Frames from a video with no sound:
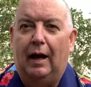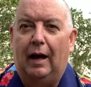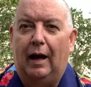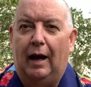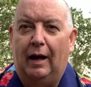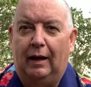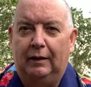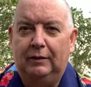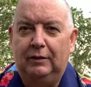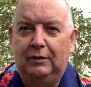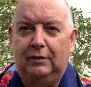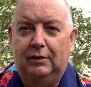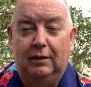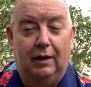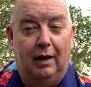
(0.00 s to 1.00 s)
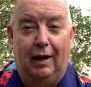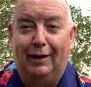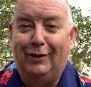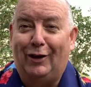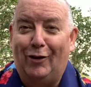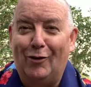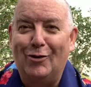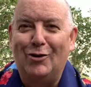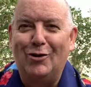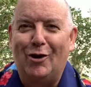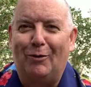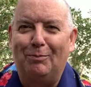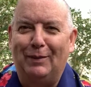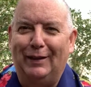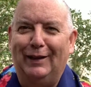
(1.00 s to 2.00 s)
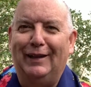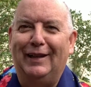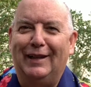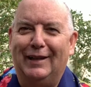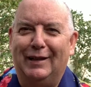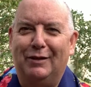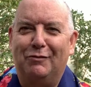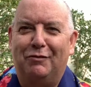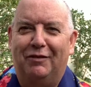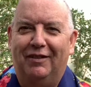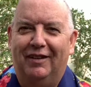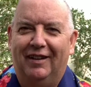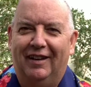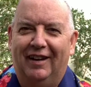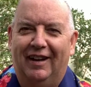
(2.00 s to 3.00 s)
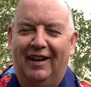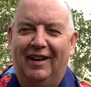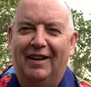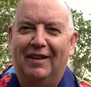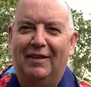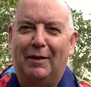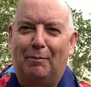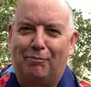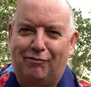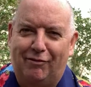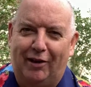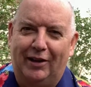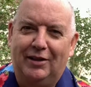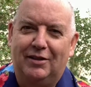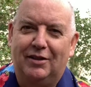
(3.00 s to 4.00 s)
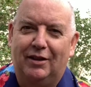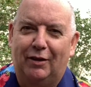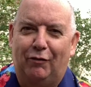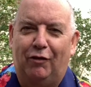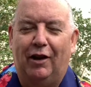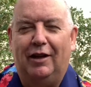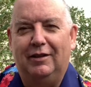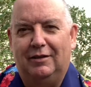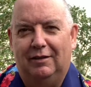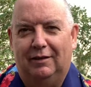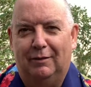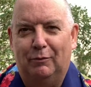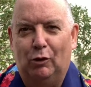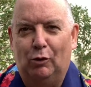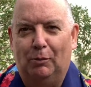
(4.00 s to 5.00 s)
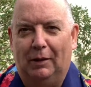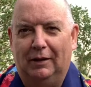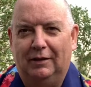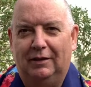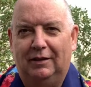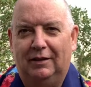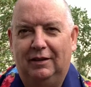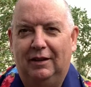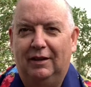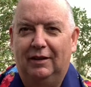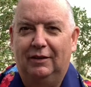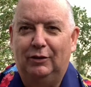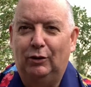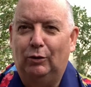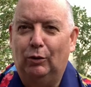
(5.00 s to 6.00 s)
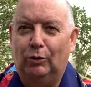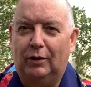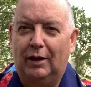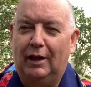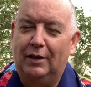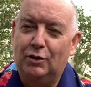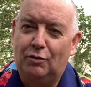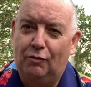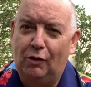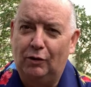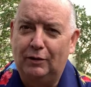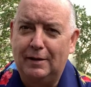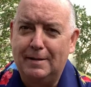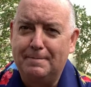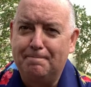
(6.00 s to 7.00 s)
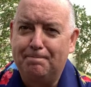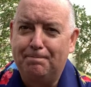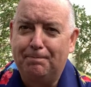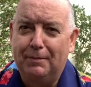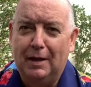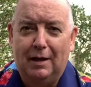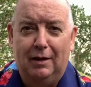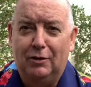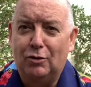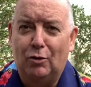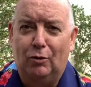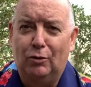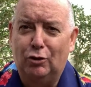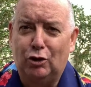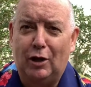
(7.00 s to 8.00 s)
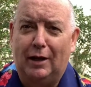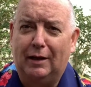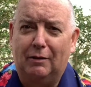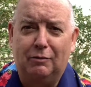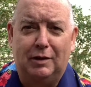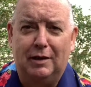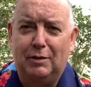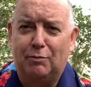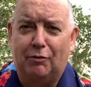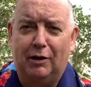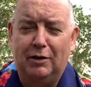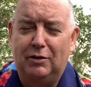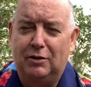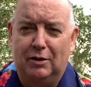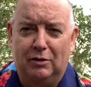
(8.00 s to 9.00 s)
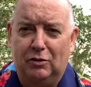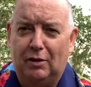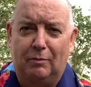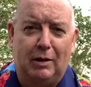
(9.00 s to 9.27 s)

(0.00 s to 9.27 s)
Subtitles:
and I could not believe the price of the flights at the moment to go to Lanzarote. So check out these prices.